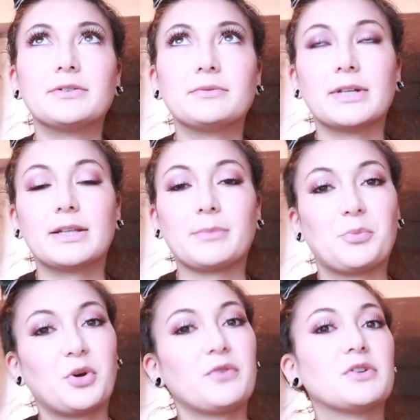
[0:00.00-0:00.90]
when my
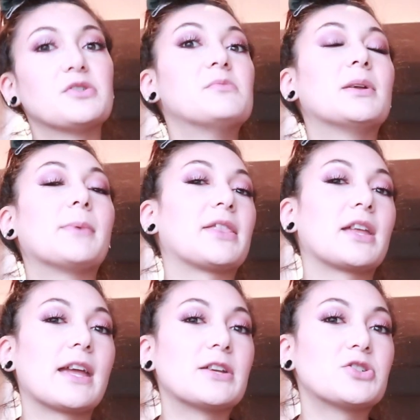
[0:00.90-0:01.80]
boyfriend told me about the
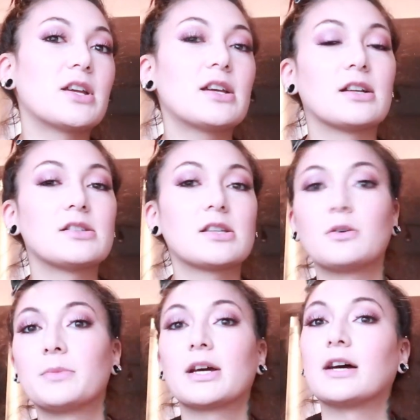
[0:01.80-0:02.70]
cake shake, and I was like,
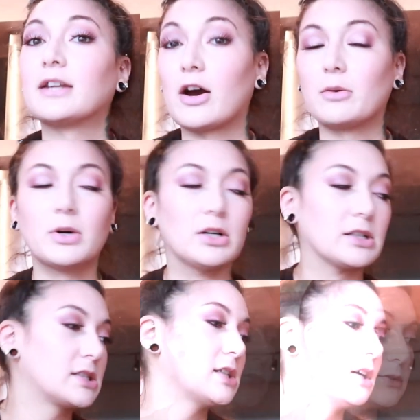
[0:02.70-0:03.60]
oh my god, now I'm
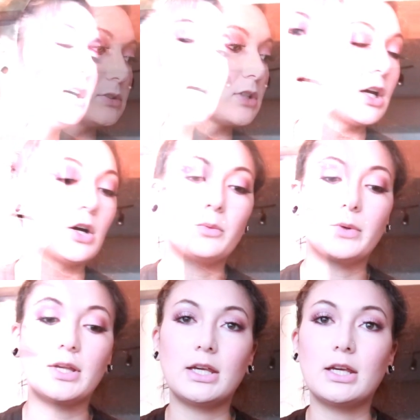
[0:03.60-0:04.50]
hooked.
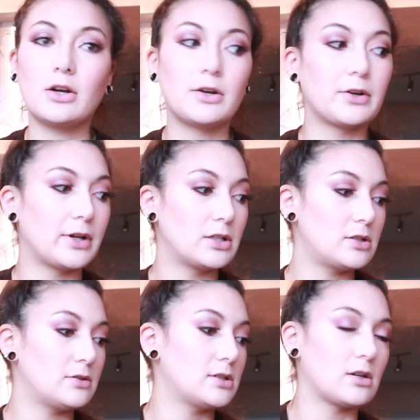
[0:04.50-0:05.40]
We are going
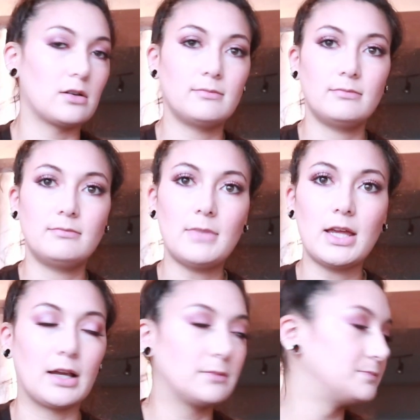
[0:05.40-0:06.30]
to start
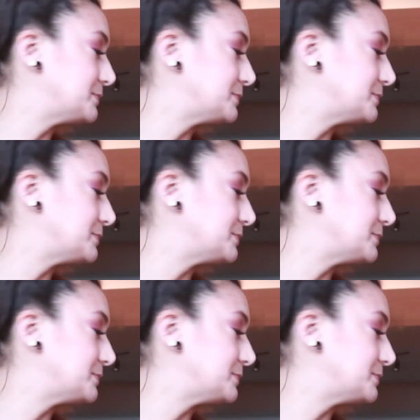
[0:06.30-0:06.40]
making.